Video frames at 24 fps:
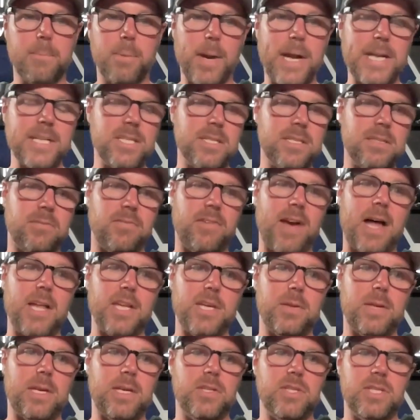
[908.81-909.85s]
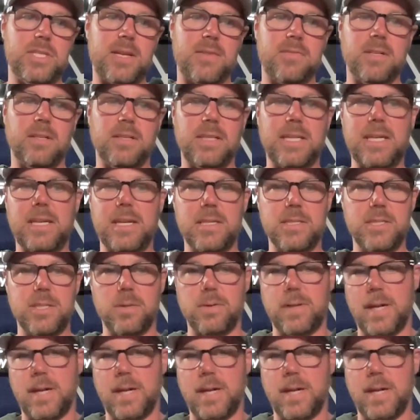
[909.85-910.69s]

branches of value that you just have to lean into.